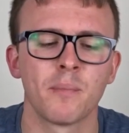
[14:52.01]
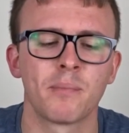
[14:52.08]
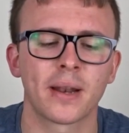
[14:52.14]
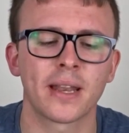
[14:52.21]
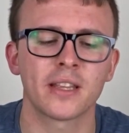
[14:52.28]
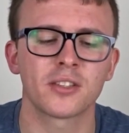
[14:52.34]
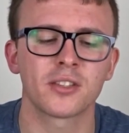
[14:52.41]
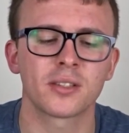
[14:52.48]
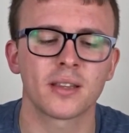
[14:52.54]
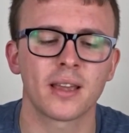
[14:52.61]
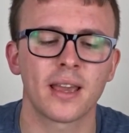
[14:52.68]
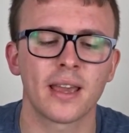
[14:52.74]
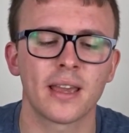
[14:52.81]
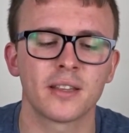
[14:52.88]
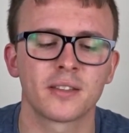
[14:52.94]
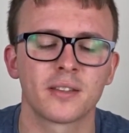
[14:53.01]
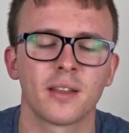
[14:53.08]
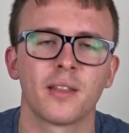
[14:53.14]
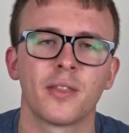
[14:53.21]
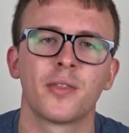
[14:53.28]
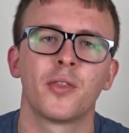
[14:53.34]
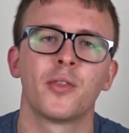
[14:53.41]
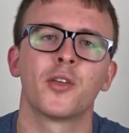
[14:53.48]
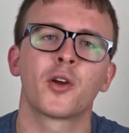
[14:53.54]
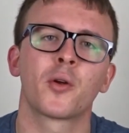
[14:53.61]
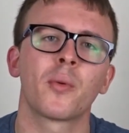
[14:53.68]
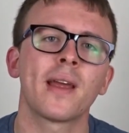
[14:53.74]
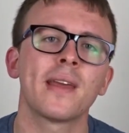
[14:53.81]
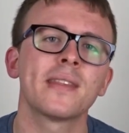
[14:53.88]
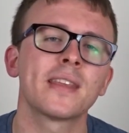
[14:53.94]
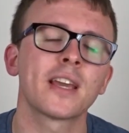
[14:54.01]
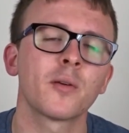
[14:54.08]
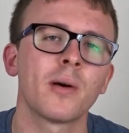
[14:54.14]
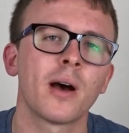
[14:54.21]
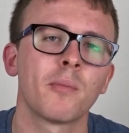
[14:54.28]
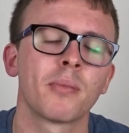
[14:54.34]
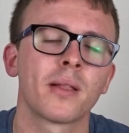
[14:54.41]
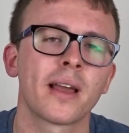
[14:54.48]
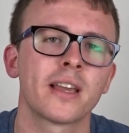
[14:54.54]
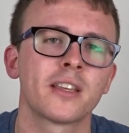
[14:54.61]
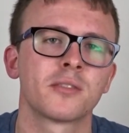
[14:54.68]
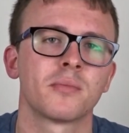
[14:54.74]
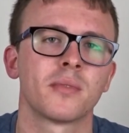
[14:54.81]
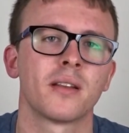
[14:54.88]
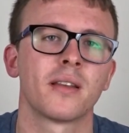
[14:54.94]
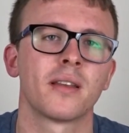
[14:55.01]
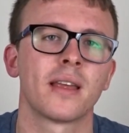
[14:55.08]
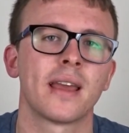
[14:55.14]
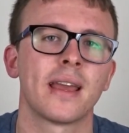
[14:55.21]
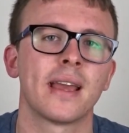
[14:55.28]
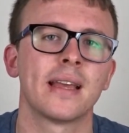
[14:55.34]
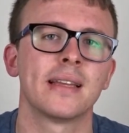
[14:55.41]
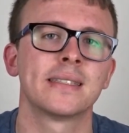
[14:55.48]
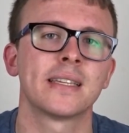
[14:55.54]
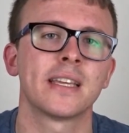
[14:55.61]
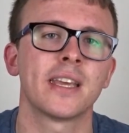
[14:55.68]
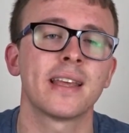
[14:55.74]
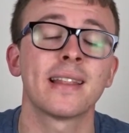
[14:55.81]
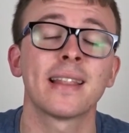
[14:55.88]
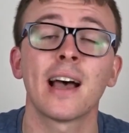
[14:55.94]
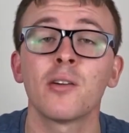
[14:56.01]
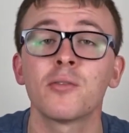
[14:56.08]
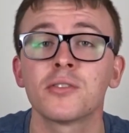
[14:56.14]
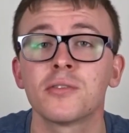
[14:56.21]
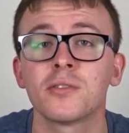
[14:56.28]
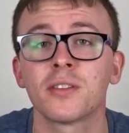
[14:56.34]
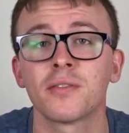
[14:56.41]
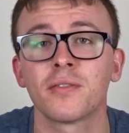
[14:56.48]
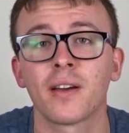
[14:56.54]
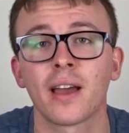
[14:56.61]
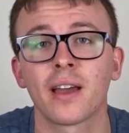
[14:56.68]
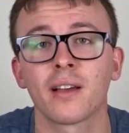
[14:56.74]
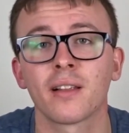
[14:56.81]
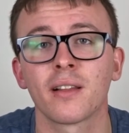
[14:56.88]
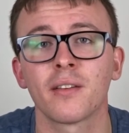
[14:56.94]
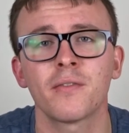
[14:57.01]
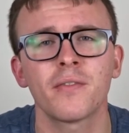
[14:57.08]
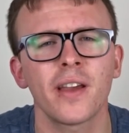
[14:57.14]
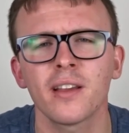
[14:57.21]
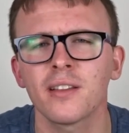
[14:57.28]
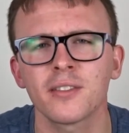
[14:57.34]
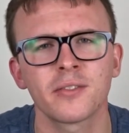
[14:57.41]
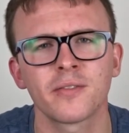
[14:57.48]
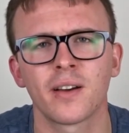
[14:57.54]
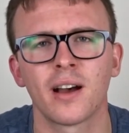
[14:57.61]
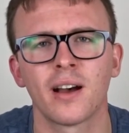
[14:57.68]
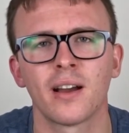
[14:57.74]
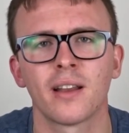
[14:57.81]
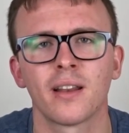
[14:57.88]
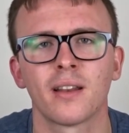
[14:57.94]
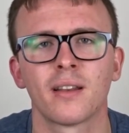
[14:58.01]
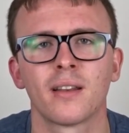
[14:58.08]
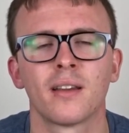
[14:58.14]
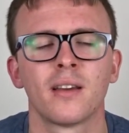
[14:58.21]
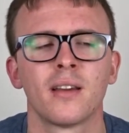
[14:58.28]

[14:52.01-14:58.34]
But it's the great thing about a placement is it allows you to fail, and failure is fine.